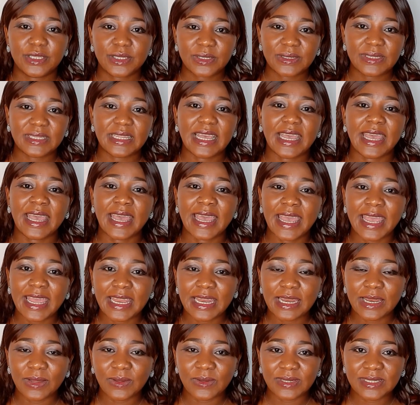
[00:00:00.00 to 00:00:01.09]
to the hair
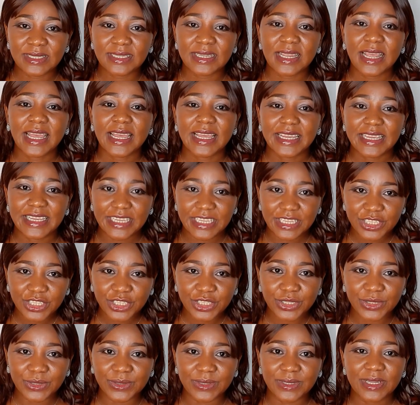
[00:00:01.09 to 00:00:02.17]
loss
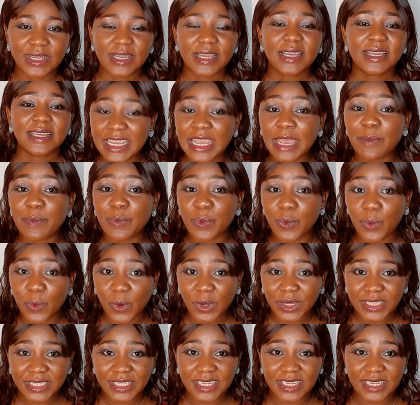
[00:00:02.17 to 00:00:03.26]
issue. Keep
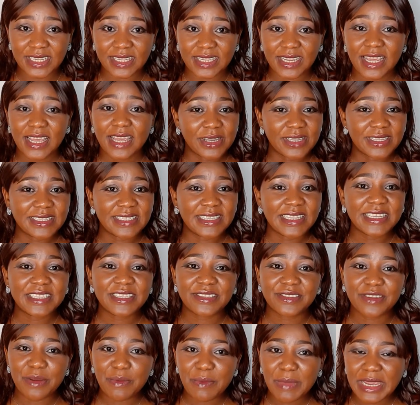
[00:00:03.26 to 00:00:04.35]
watching because
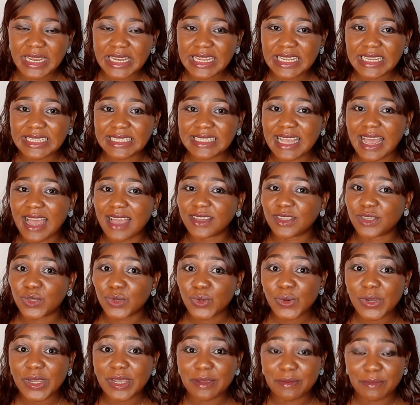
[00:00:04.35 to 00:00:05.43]
these remedies are
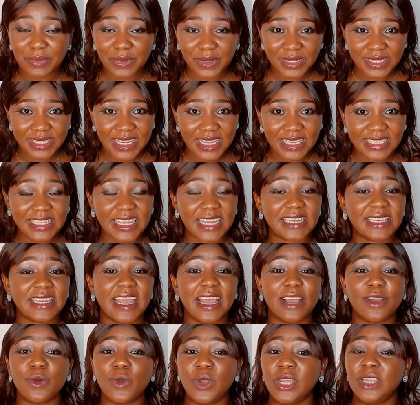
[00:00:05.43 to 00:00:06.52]
so important and they
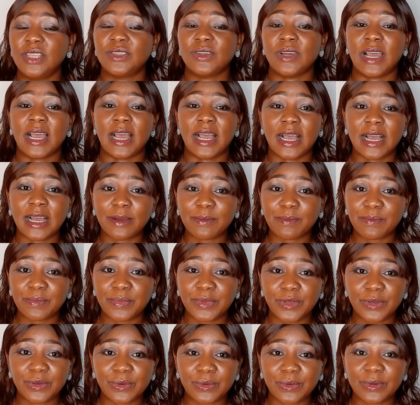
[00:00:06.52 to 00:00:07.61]
are going to help
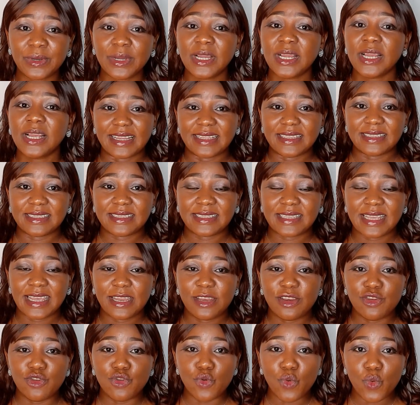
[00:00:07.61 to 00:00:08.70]
you and say
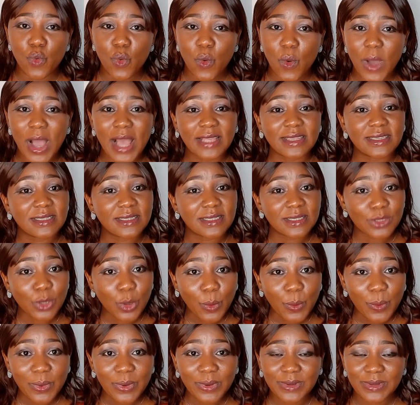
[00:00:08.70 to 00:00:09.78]
no and
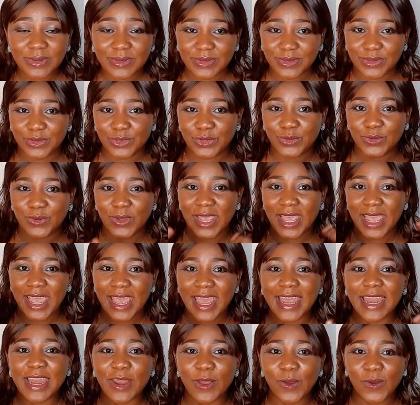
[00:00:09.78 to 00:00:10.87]
stop to
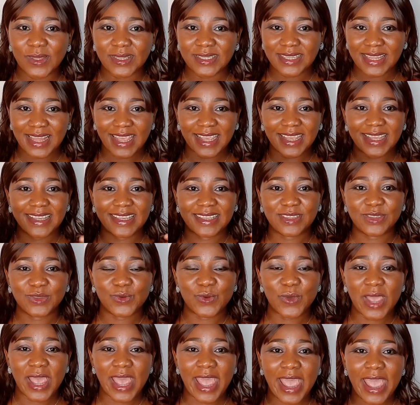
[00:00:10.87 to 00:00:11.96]
hair loss, like
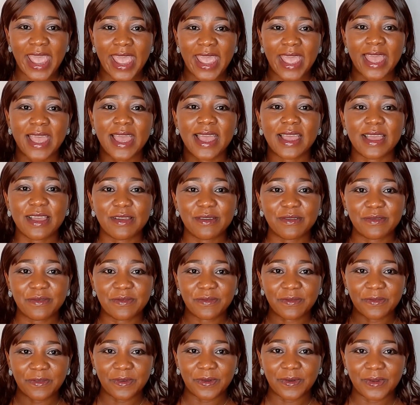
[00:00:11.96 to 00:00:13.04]
to hair
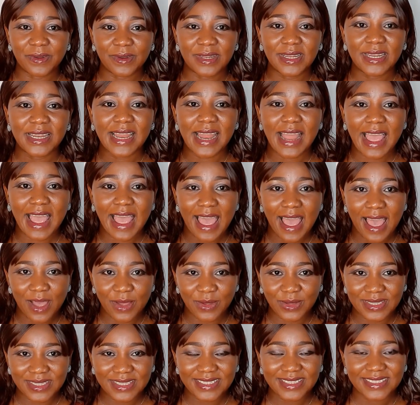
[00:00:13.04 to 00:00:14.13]
fall
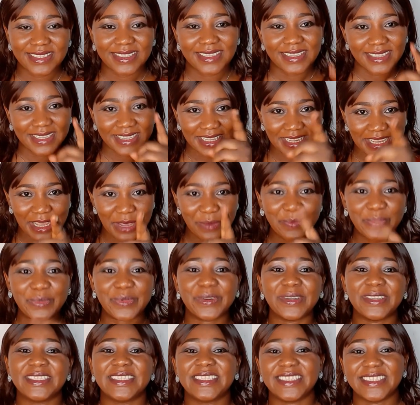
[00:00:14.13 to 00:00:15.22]
out. Keep
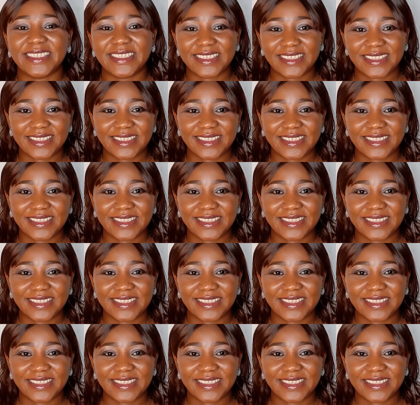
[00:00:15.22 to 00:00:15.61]
watching.